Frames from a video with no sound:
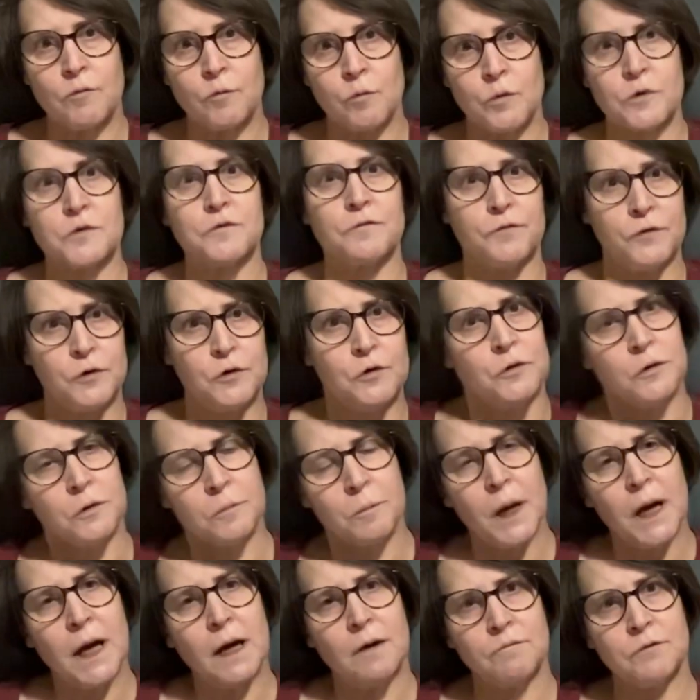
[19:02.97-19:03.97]
works for you. And you
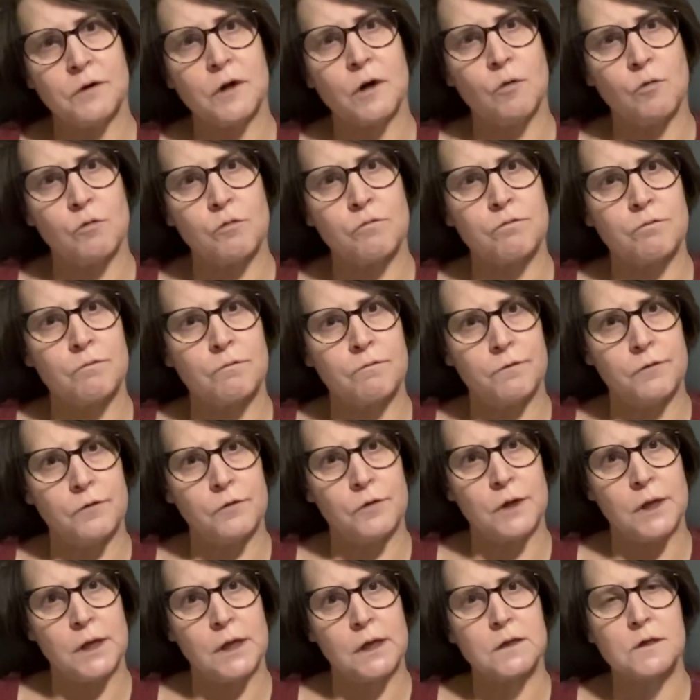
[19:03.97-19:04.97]
may have to go through a few
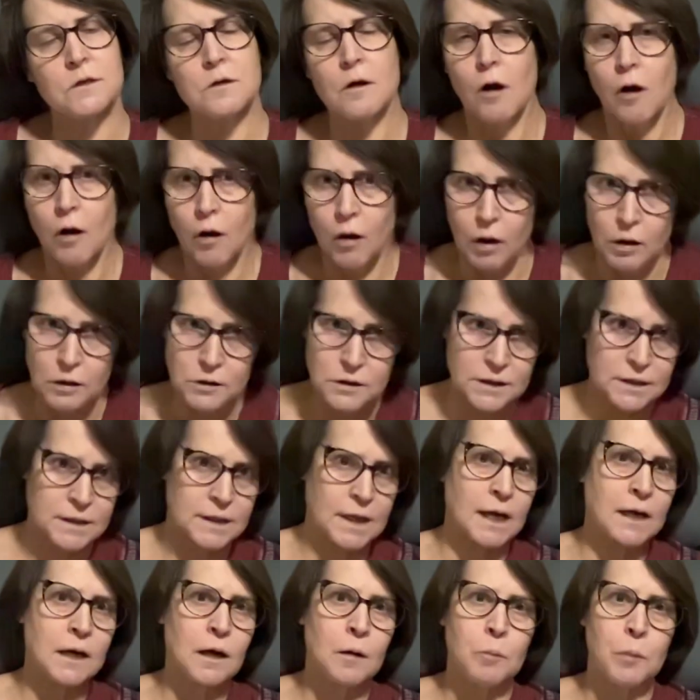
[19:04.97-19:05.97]
things.
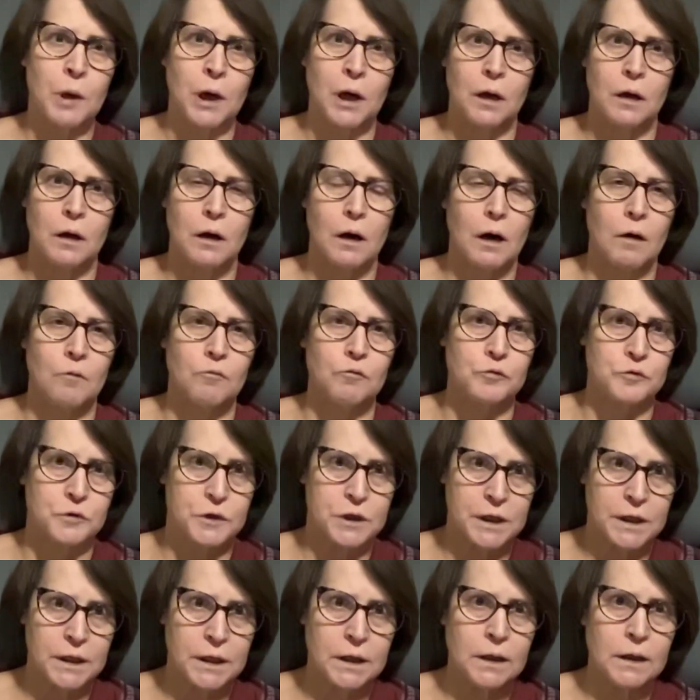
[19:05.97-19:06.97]
Set up a
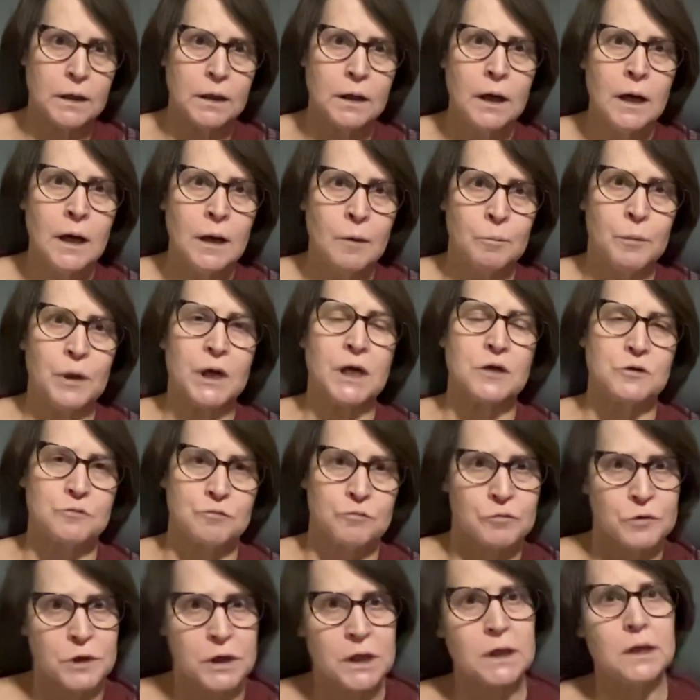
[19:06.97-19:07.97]
routine, because
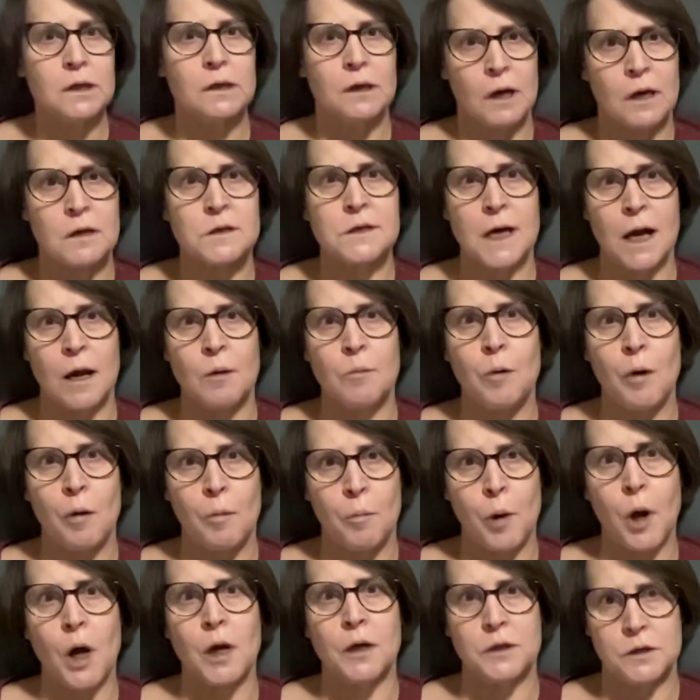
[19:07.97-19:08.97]
routine does help our
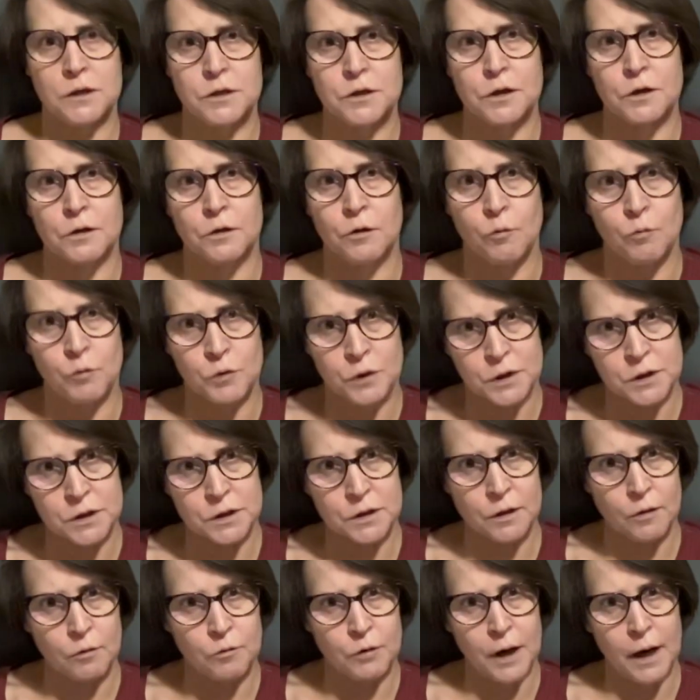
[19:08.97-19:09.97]
bodies to know when to
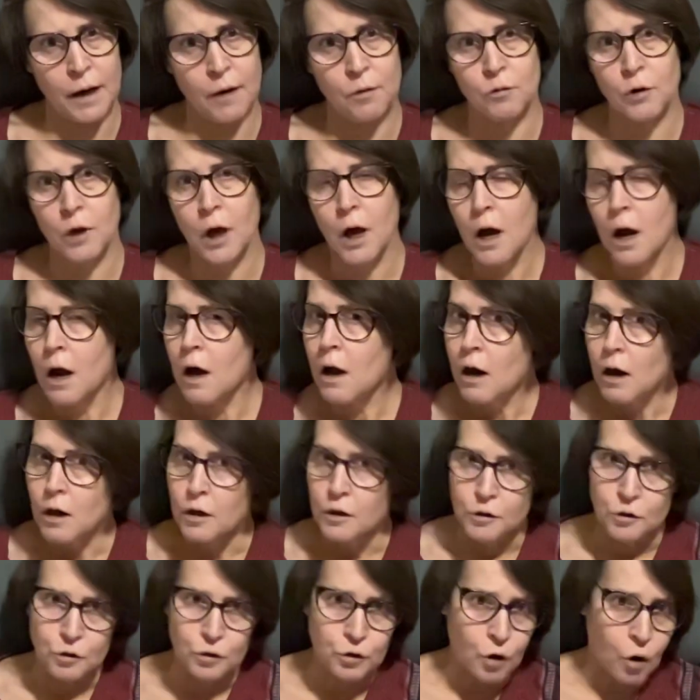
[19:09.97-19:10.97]
slow down.
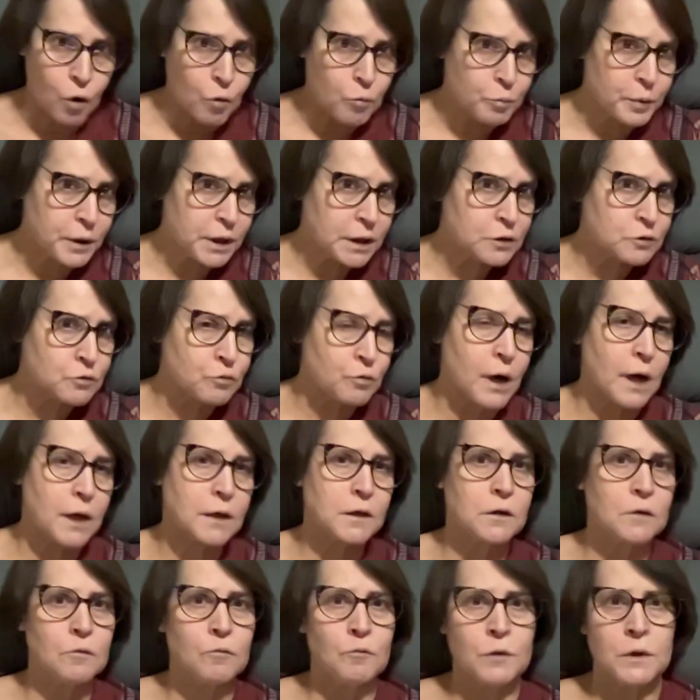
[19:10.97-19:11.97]
Don't be
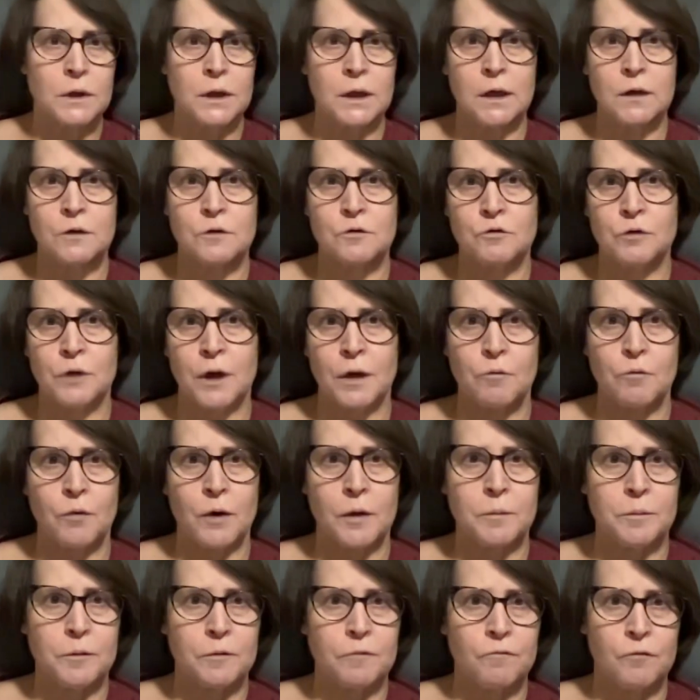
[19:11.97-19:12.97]
interacting with the internet
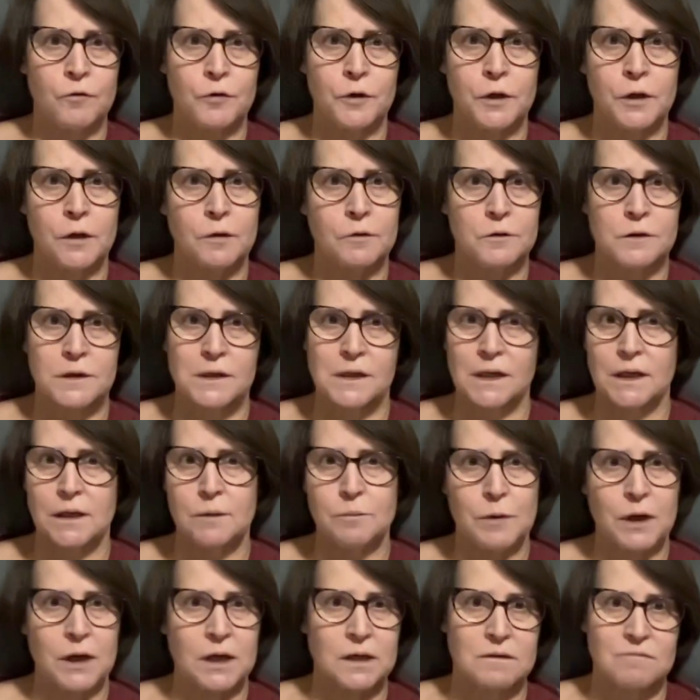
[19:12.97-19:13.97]
right before you go to
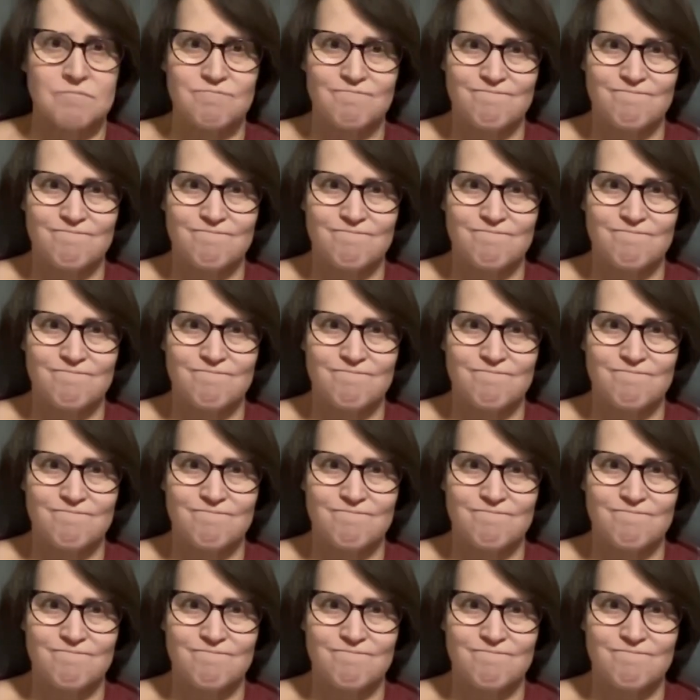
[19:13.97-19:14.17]
sleep, because